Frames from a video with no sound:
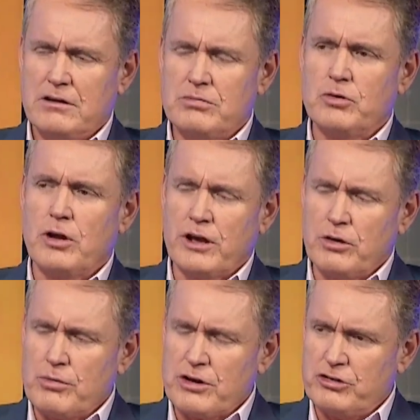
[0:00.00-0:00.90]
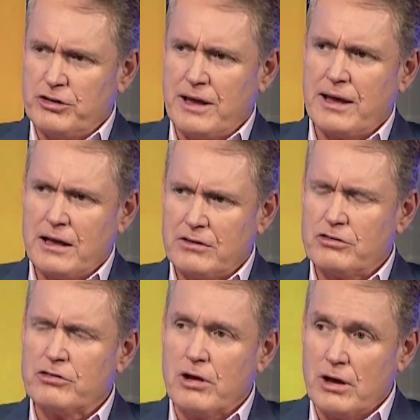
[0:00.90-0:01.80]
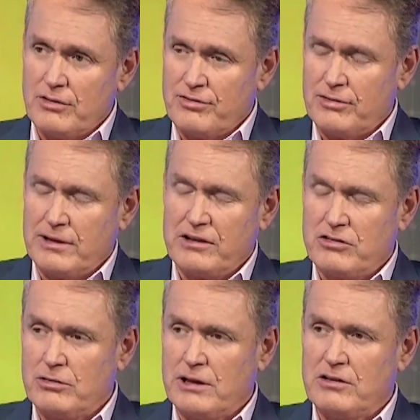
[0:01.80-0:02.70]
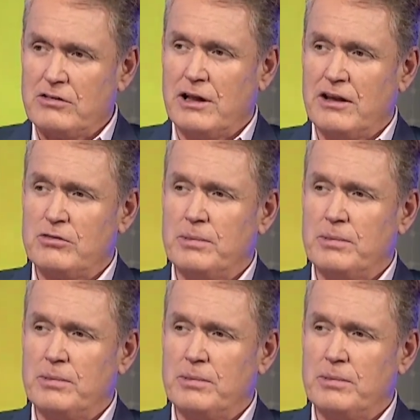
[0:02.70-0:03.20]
He's more like a Rashid Khan style of leg